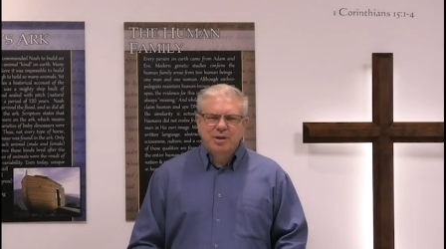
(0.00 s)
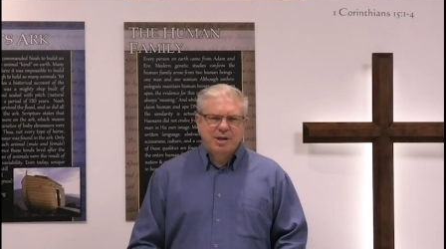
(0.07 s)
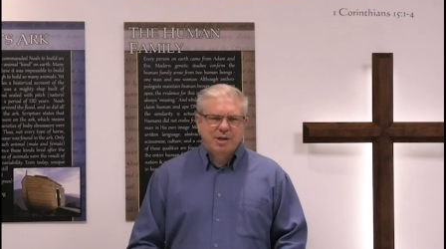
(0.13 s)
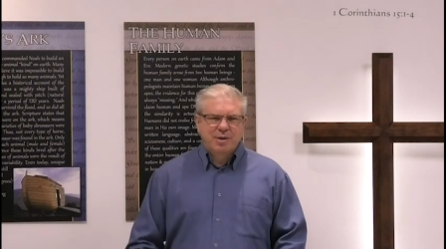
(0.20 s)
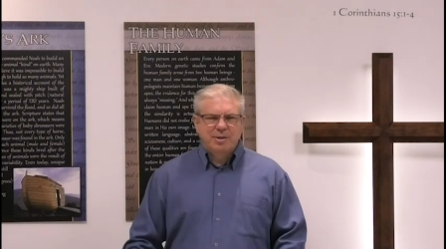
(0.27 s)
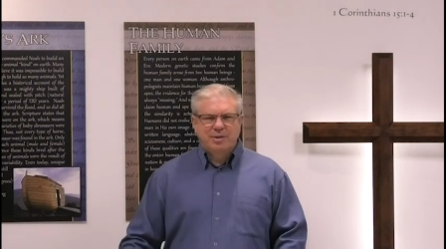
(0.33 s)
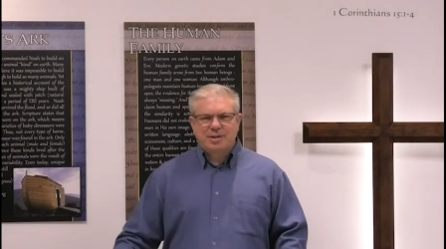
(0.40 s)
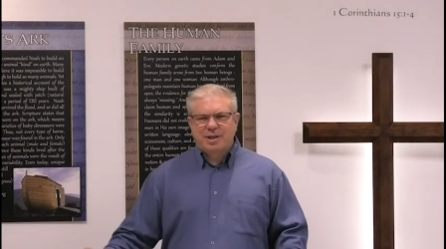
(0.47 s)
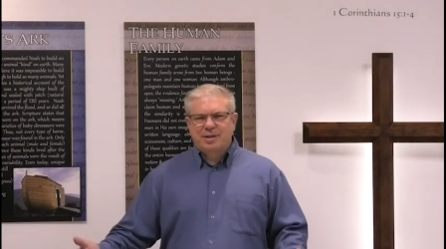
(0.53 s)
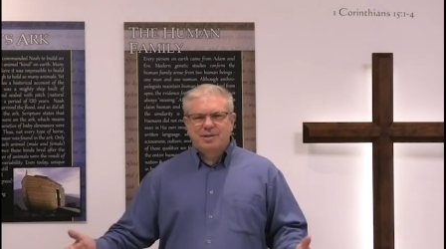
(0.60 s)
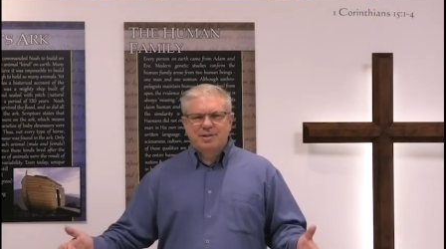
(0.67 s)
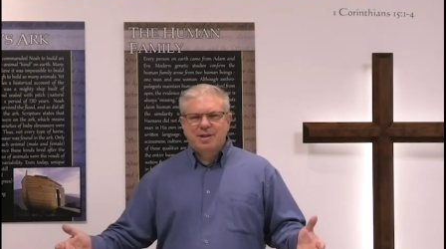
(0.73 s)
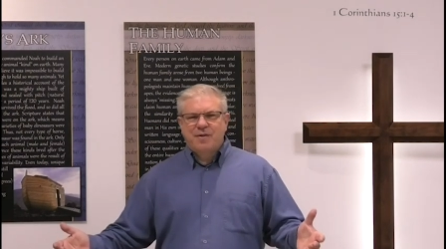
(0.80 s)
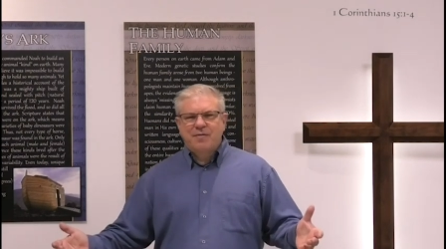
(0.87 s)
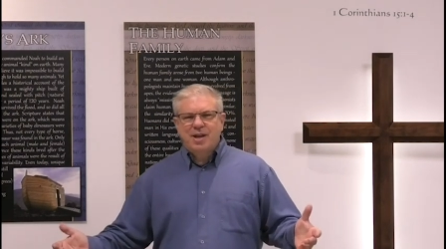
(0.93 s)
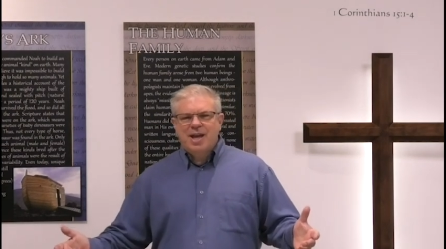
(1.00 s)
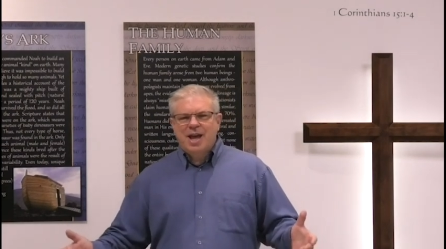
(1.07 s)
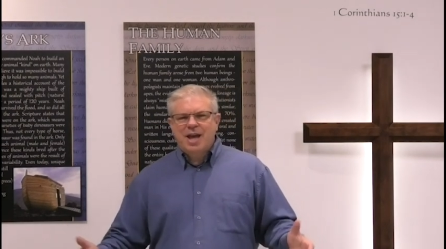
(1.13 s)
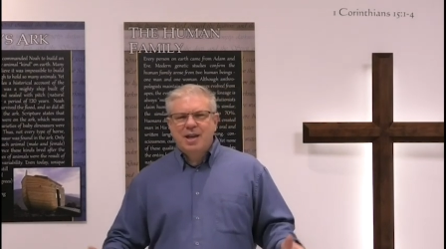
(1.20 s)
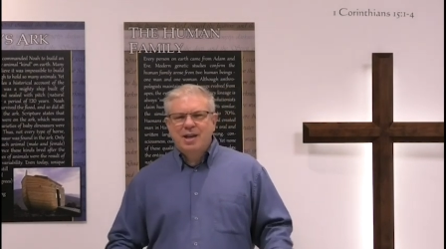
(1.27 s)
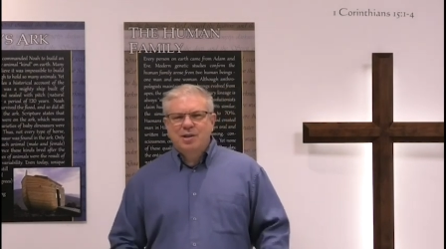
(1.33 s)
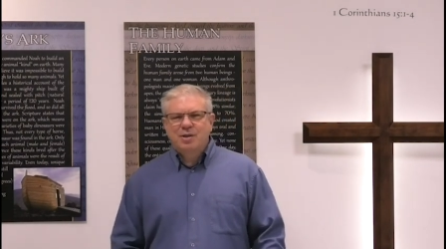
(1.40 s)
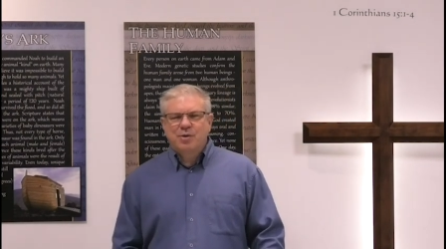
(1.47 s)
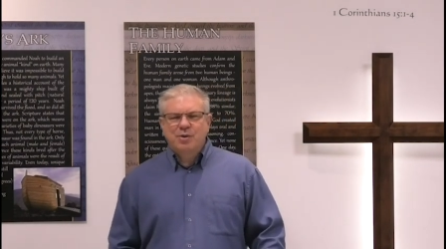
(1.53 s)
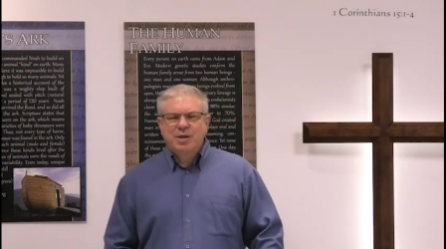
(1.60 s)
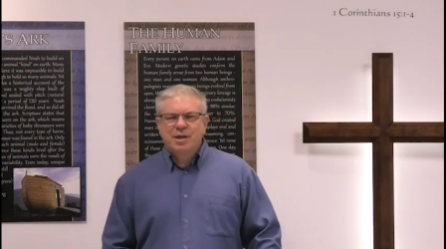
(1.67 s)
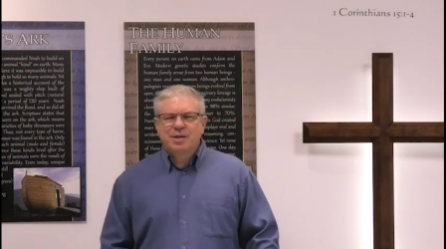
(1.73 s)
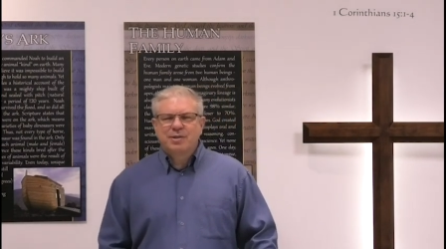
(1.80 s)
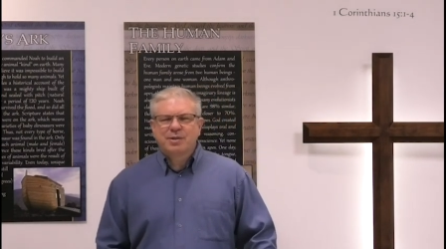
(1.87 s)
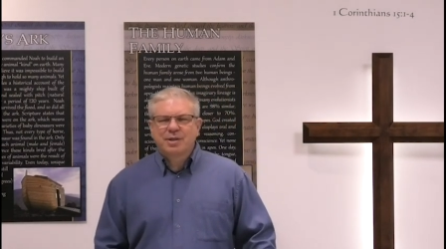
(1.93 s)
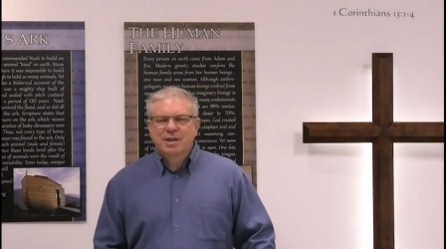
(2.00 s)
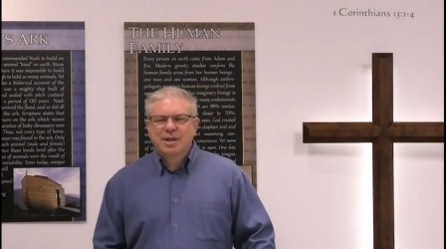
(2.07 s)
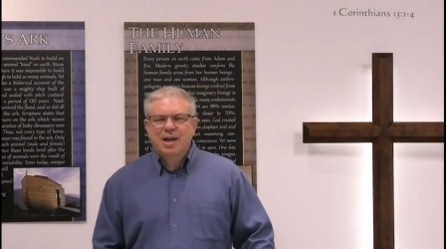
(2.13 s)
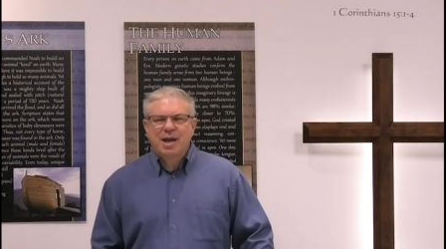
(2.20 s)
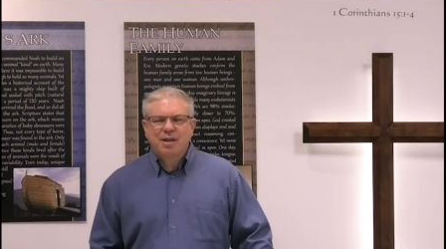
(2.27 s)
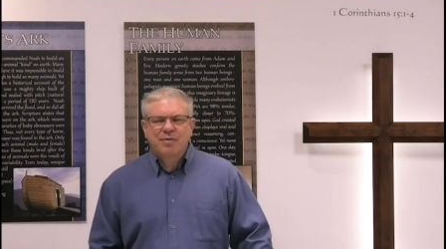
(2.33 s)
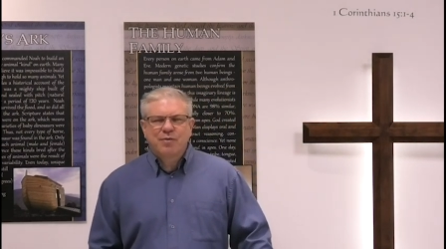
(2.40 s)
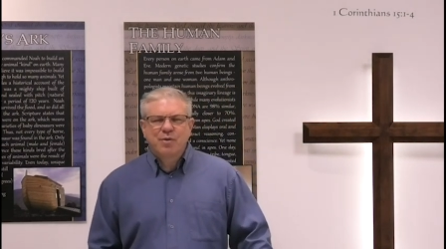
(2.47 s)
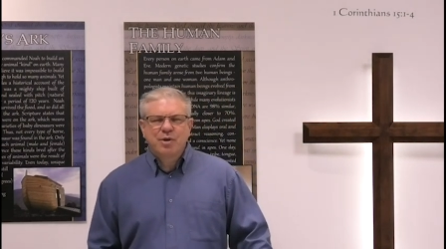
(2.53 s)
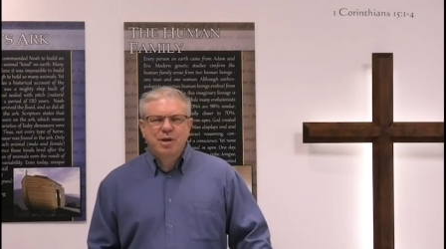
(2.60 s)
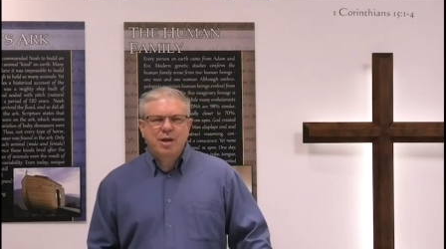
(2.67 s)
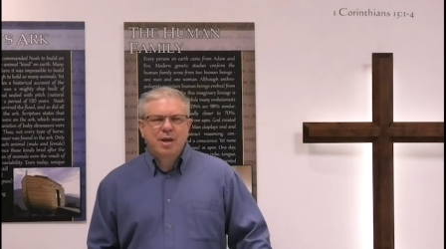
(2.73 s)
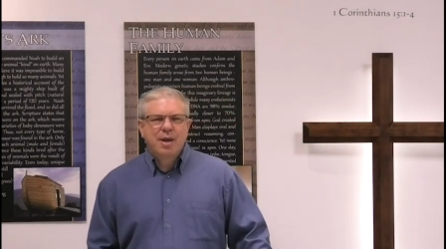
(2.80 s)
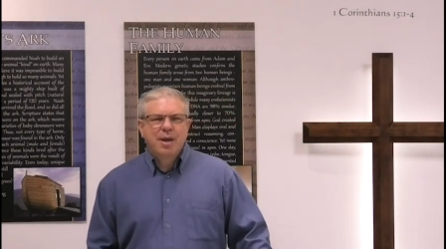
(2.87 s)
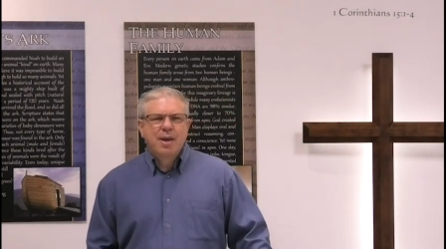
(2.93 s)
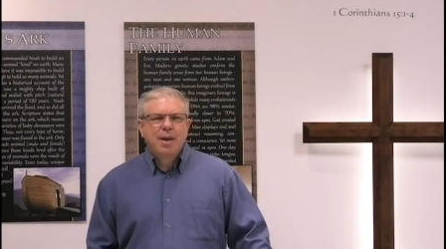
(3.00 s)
And here it's like 70, 80 degrees in California.